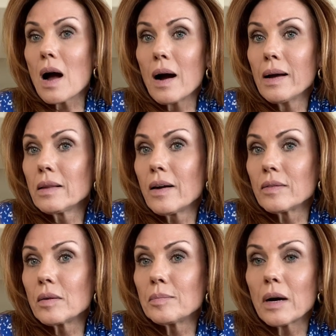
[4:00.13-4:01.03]
I love
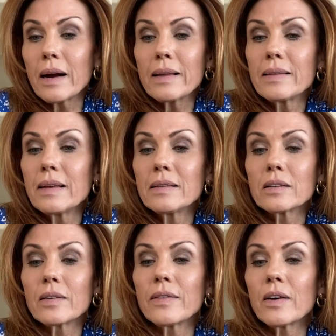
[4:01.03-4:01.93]
them. I think
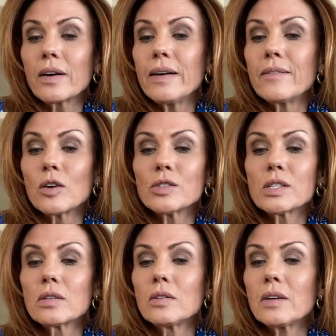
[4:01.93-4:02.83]
they're very
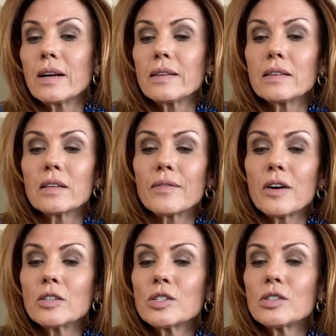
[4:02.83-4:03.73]
versatile. I think they're
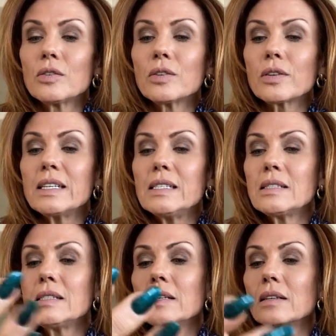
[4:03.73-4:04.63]
functional. They're
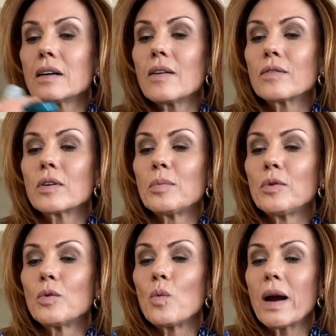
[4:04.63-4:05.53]
easy and
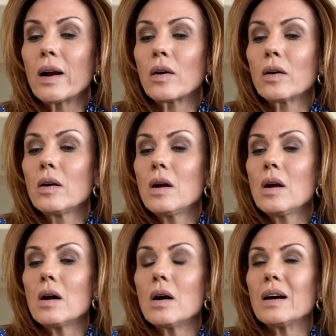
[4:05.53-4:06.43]
comfortable to wear.
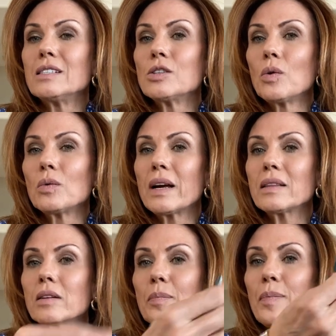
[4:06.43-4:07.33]
I don't
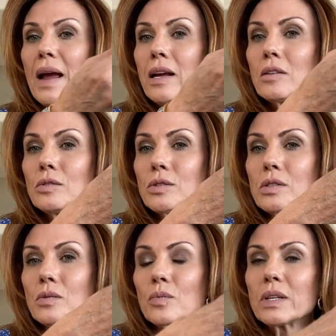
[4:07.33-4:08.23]
like their
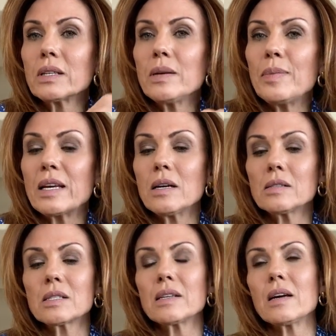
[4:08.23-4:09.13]
bangles really
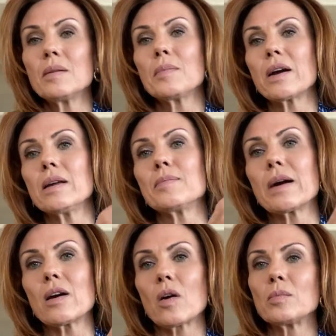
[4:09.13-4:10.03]
because again, my,
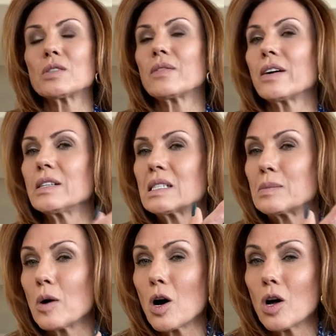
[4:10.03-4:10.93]
my arms are very
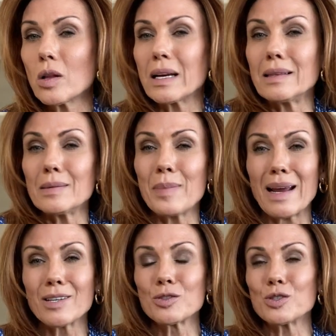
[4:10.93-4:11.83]
small and the
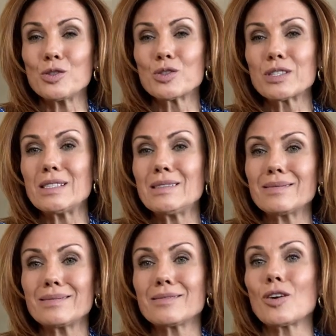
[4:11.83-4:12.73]
bangles usually
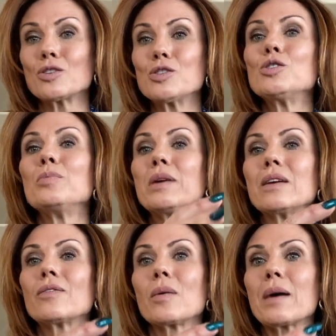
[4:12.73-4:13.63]
are too
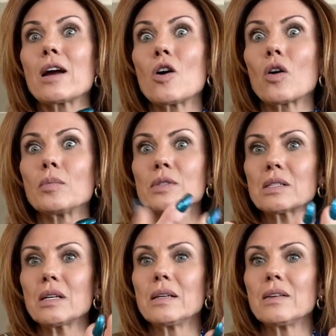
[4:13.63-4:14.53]
big for my
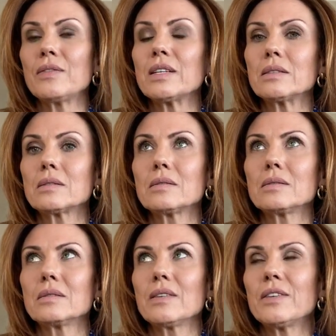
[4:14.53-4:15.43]
arms. And if it,
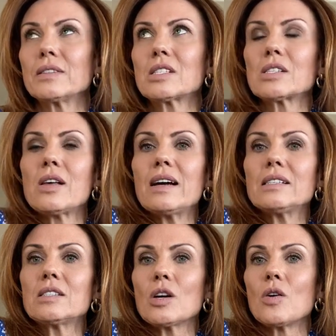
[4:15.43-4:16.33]
if it
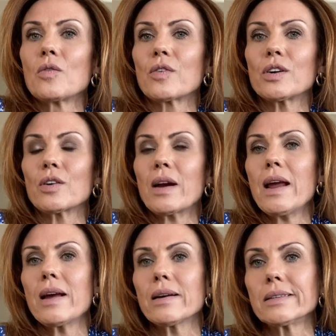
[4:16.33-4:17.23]
slides over your
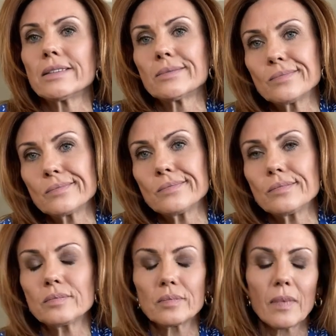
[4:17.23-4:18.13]
hand,
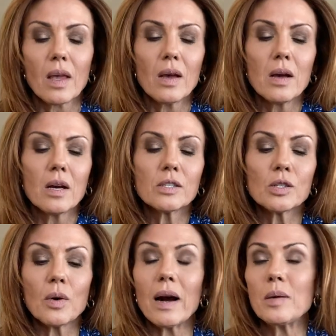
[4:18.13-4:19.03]

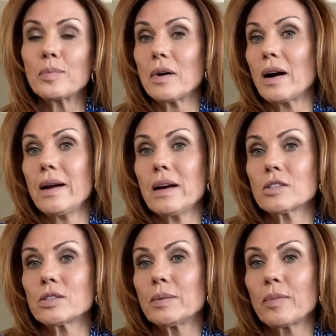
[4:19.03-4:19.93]
so I, I
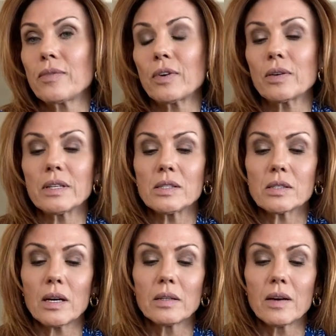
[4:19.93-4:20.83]
actually prefer
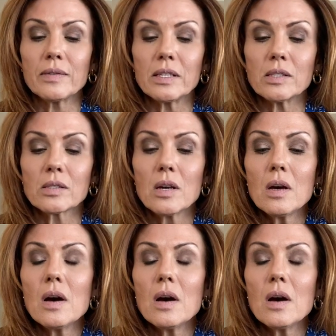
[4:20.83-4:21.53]
these. I love these.